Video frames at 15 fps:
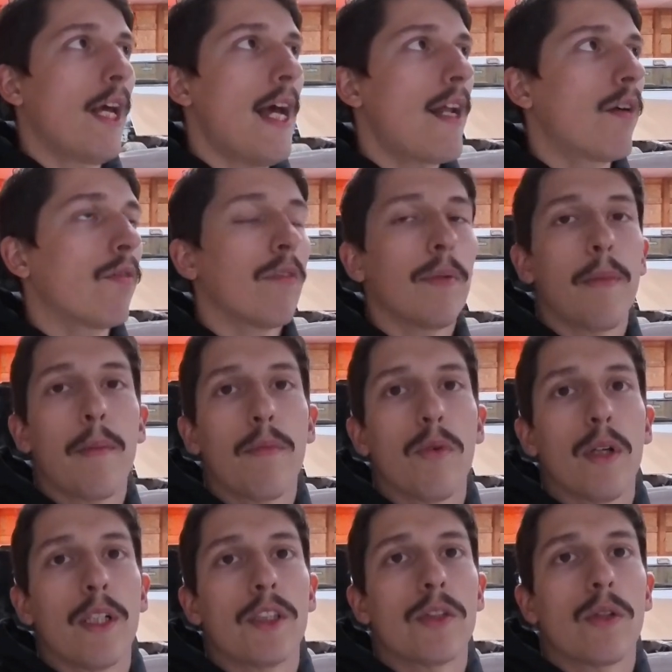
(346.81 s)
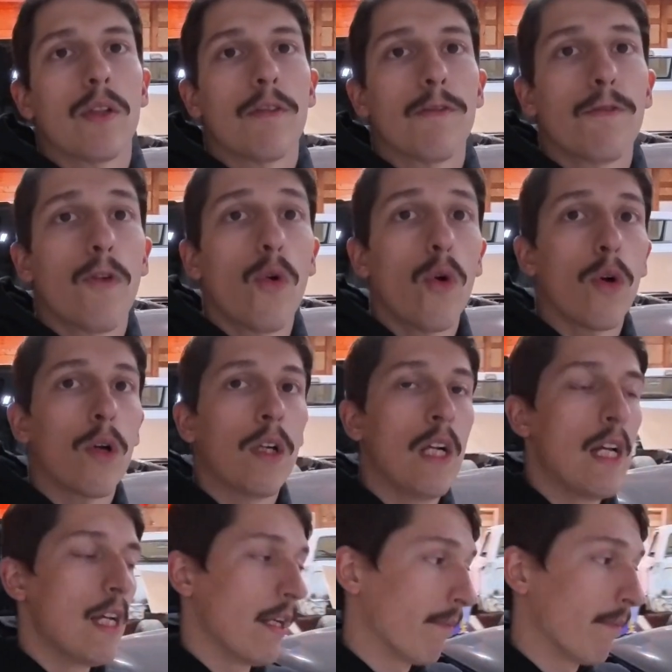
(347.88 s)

don't remember what I sold it for,